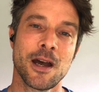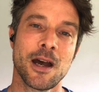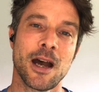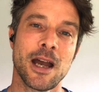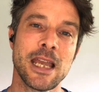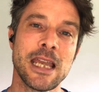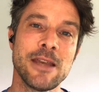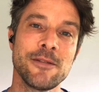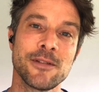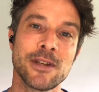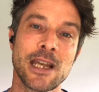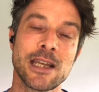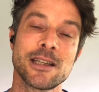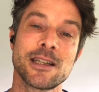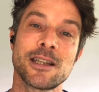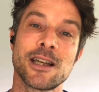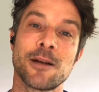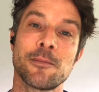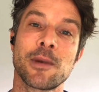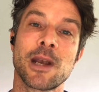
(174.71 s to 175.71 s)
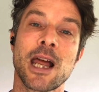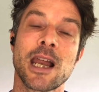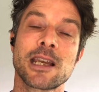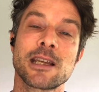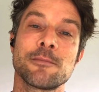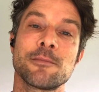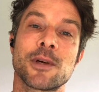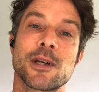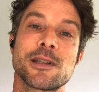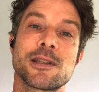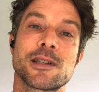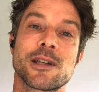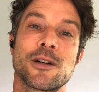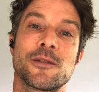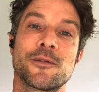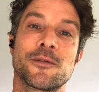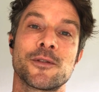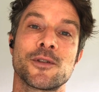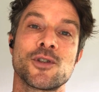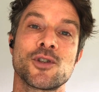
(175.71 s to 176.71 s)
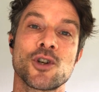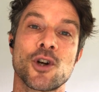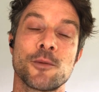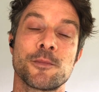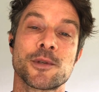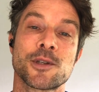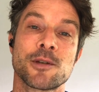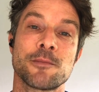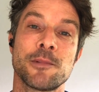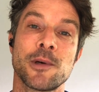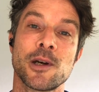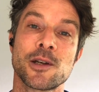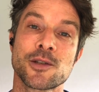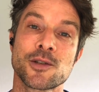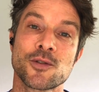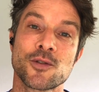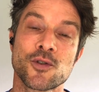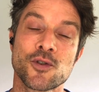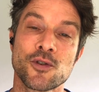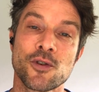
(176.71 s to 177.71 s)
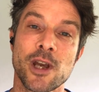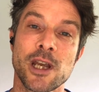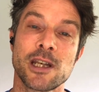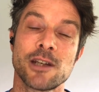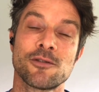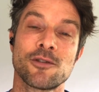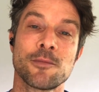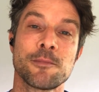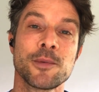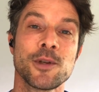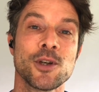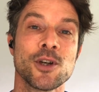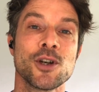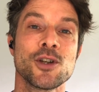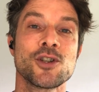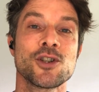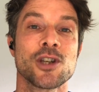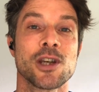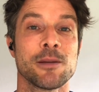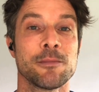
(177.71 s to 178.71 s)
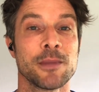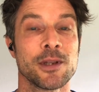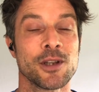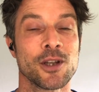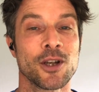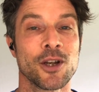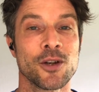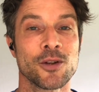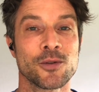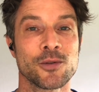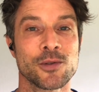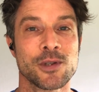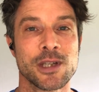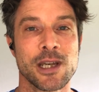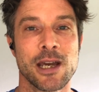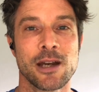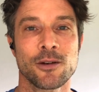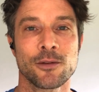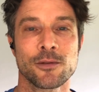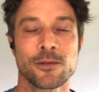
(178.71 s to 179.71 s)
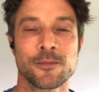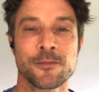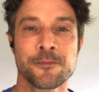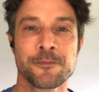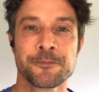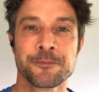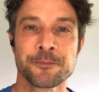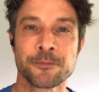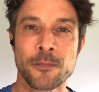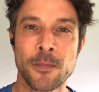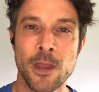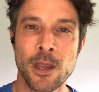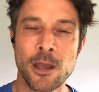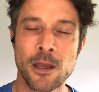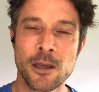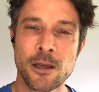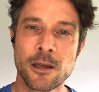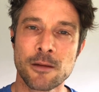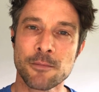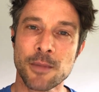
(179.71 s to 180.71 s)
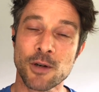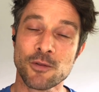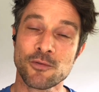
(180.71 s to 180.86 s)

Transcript: I even ended up landing myself a job as a personal trainer at Pure Gym in the local town, but I